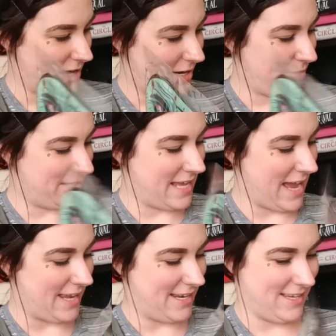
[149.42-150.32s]
What's that? What's
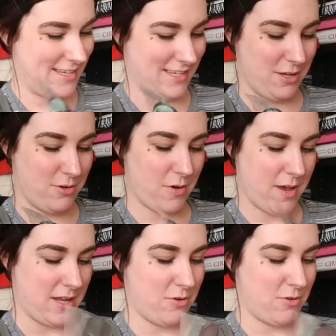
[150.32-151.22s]
that? You go
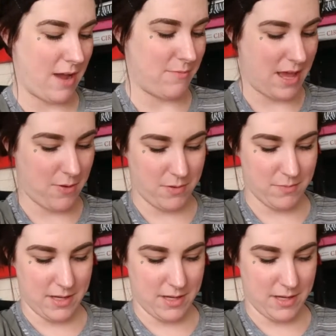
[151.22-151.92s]
ahead. You grab that one,